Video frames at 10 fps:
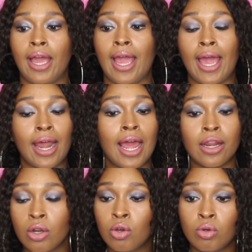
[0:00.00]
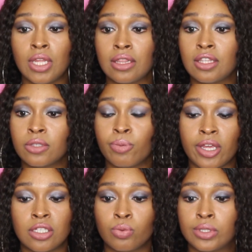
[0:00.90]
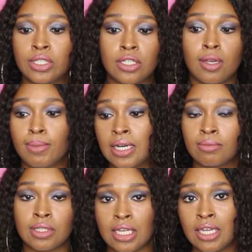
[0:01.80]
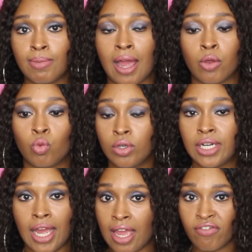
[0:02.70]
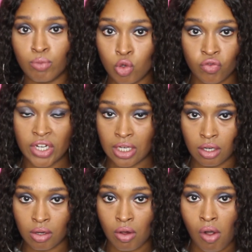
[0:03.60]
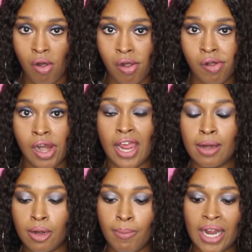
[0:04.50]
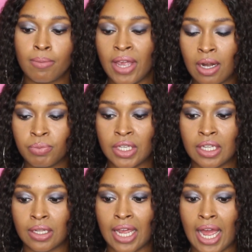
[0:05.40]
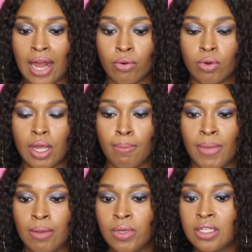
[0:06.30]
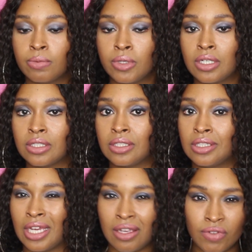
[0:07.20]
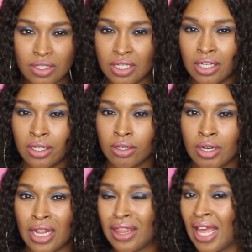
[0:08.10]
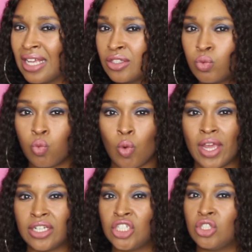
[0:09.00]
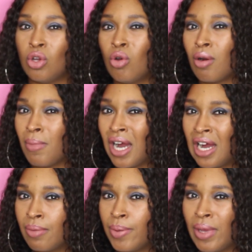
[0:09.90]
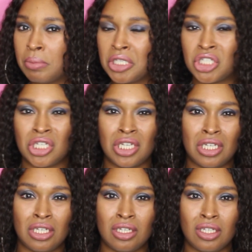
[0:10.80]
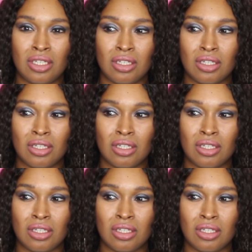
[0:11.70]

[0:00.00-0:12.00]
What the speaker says: Had I known that this place was in your mom's name, I would not have moved here. And in the back of my head, I'm thinking like, maybe it's because David's here and she told her mom and maybe she